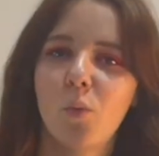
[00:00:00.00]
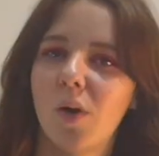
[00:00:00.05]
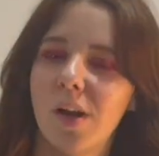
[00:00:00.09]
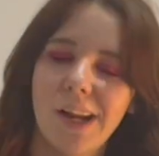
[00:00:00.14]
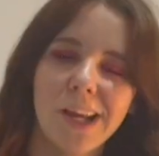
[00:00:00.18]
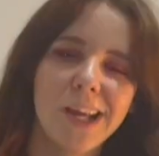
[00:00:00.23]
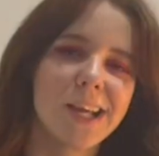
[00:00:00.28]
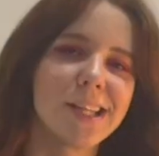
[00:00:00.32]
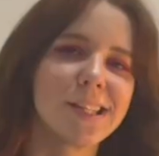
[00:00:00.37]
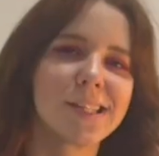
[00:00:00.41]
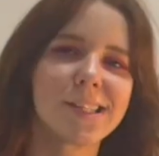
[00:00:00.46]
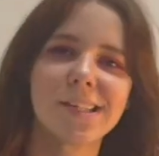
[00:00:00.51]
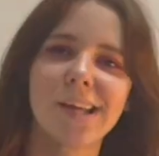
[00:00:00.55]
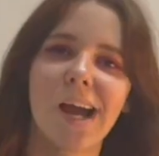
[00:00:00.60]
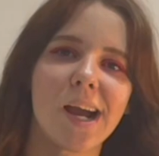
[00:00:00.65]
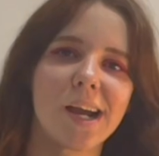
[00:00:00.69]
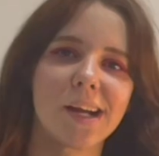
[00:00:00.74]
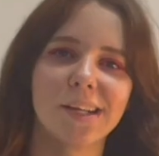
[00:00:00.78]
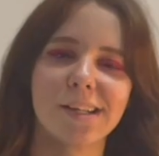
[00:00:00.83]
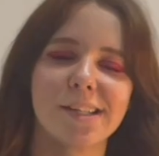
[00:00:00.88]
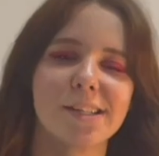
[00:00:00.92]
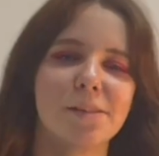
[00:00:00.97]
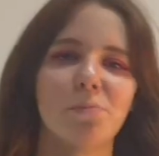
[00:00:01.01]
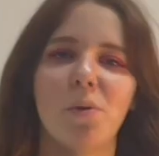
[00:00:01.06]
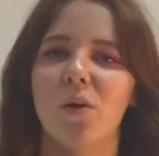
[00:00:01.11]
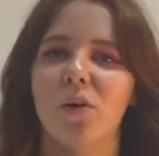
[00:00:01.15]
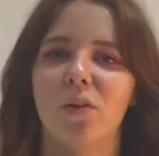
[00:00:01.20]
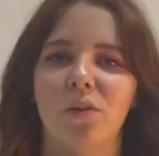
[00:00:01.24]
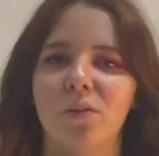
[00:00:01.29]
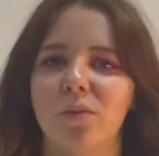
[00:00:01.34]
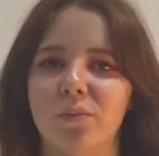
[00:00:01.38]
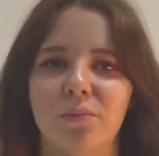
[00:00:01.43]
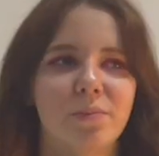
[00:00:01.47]
want to get stuck in a
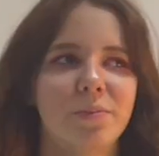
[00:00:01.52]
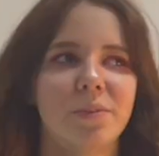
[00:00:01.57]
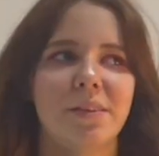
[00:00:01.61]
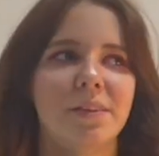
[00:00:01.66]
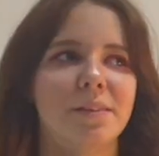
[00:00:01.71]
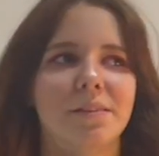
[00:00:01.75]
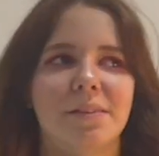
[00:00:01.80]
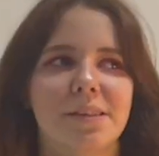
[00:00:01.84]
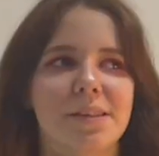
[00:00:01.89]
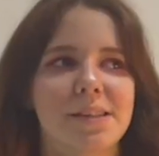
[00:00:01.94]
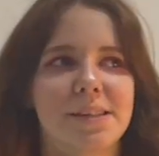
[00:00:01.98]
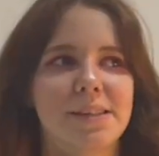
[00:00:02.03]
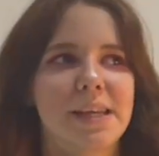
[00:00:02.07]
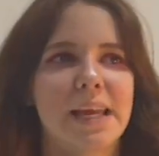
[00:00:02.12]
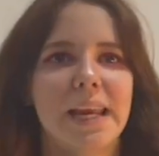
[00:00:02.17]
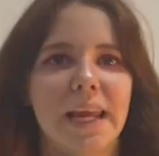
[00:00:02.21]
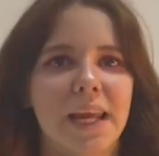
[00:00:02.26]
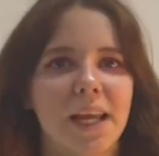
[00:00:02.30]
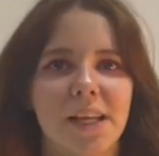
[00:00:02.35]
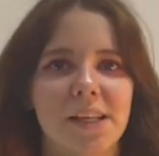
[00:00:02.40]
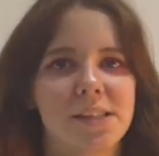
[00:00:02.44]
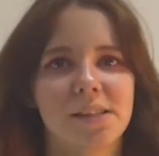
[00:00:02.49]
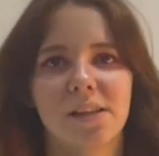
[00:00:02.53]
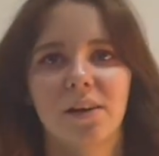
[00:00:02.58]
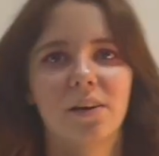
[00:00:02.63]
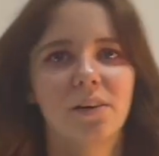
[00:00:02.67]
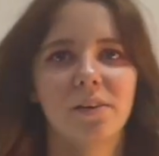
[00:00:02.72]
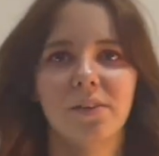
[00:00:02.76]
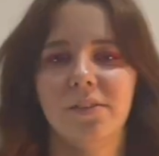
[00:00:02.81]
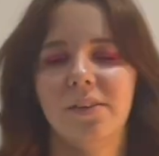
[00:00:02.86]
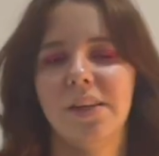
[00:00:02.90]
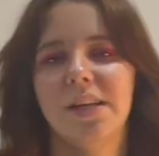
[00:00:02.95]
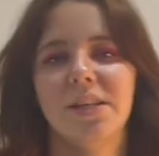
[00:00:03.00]
small city,
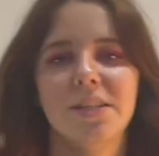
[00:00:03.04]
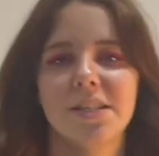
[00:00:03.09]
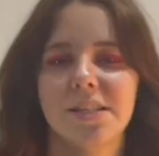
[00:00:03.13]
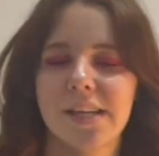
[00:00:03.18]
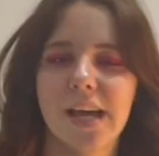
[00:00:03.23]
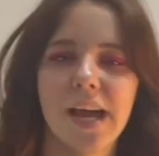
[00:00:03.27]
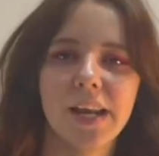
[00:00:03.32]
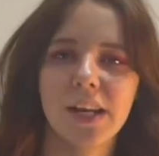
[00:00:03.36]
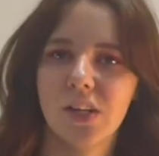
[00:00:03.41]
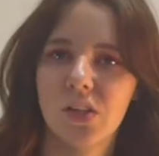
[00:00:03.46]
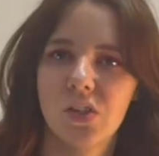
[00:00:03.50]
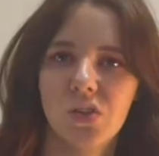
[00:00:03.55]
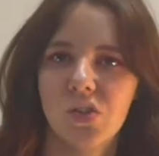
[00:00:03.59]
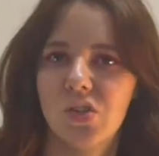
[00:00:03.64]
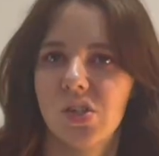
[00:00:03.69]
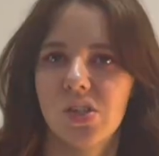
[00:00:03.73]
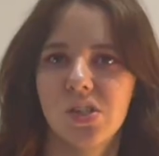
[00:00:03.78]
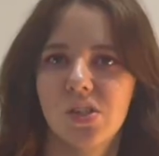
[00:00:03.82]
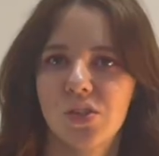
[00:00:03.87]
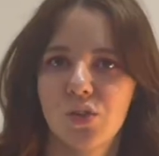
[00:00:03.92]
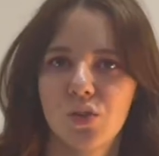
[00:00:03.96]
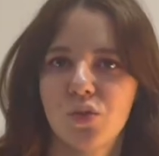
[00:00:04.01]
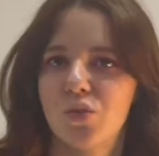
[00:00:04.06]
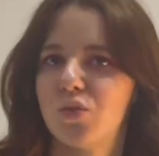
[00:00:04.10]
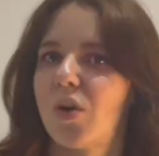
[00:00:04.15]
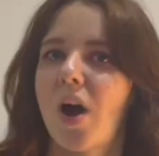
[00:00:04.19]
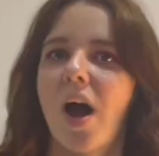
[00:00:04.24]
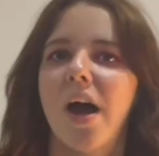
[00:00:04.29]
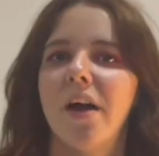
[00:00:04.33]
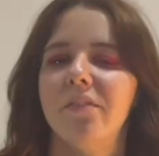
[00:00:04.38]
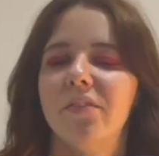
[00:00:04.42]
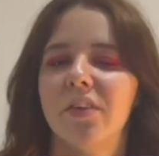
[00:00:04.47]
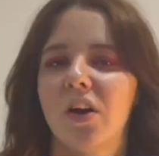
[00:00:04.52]
so they decided to just
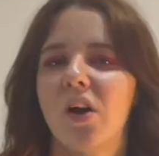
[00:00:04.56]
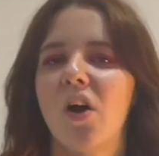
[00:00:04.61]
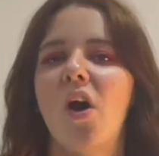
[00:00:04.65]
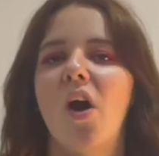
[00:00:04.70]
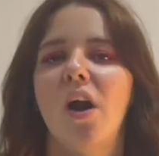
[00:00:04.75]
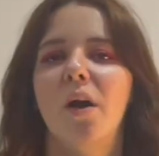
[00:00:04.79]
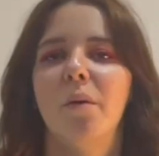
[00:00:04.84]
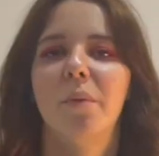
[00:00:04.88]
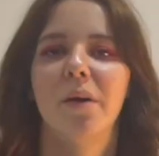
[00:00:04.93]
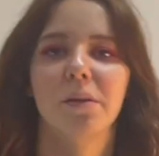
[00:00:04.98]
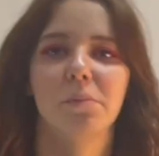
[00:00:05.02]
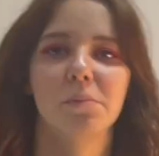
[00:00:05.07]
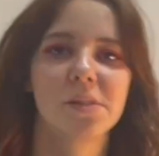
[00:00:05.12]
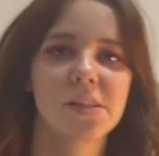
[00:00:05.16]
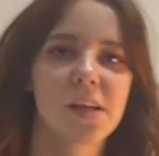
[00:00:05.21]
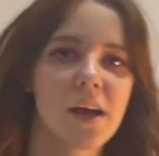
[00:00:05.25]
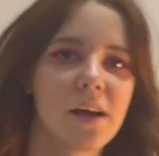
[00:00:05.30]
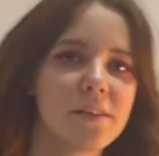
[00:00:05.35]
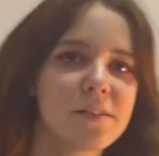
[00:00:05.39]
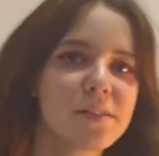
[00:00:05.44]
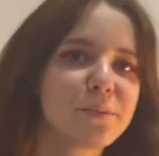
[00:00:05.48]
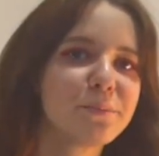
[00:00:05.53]
drive the car by themselves.